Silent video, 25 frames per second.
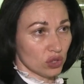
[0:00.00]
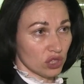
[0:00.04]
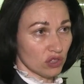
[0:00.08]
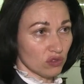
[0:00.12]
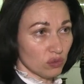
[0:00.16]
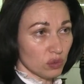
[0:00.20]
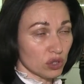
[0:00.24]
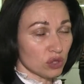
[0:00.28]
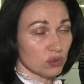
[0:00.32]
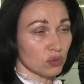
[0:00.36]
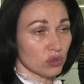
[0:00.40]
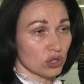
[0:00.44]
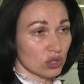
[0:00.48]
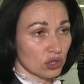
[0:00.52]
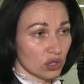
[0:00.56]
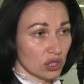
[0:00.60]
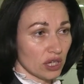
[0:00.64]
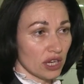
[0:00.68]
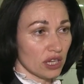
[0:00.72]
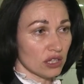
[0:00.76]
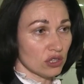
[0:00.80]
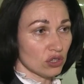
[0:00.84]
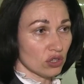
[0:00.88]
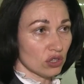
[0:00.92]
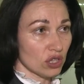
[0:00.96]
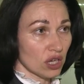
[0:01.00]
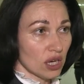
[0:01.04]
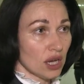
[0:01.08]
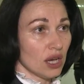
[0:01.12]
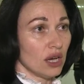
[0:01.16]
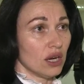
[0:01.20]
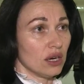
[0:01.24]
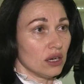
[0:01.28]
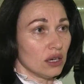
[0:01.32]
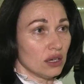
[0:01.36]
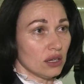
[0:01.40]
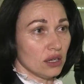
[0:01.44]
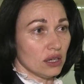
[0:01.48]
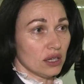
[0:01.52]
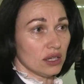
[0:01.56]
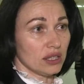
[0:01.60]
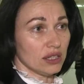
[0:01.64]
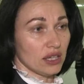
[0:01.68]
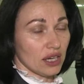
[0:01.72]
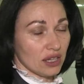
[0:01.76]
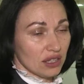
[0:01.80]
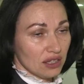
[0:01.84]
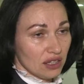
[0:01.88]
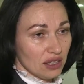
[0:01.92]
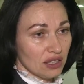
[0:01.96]
whose presence is necessary for the
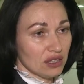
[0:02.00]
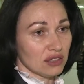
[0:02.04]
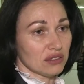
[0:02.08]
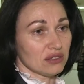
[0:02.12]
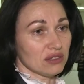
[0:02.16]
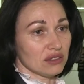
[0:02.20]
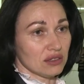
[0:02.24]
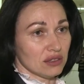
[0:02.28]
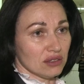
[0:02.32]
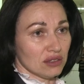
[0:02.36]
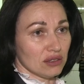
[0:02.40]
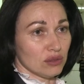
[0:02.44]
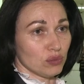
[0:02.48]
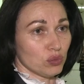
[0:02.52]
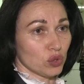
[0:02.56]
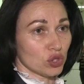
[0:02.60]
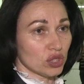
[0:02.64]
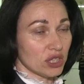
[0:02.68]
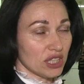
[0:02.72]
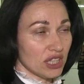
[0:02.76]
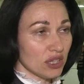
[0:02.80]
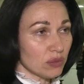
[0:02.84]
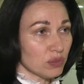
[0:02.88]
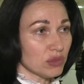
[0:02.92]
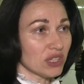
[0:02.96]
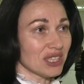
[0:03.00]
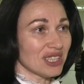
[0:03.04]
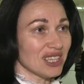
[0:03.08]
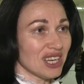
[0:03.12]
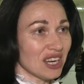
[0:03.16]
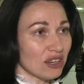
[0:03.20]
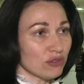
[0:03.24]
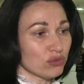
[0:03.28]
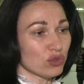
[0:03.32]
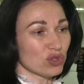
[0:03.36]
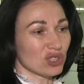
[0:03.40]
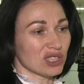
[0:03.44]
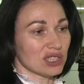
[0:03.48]
judicial institution to function.